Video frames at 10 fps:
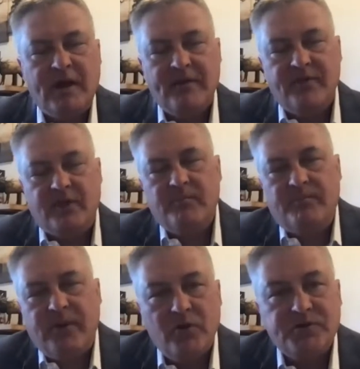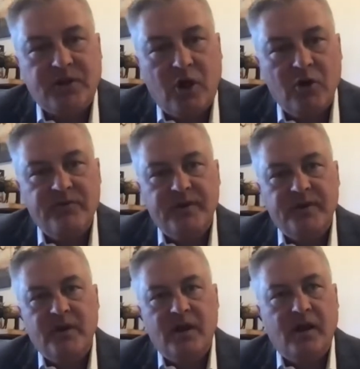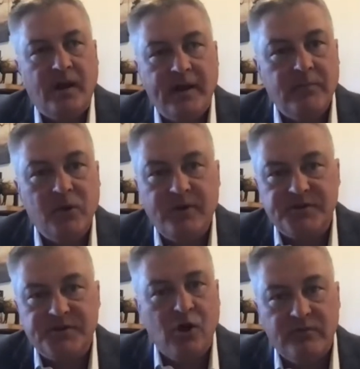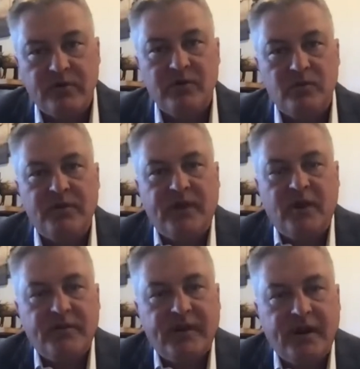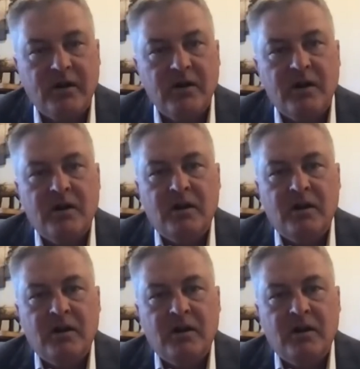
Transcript: have the post-COVID honeymoon is over with healthcare.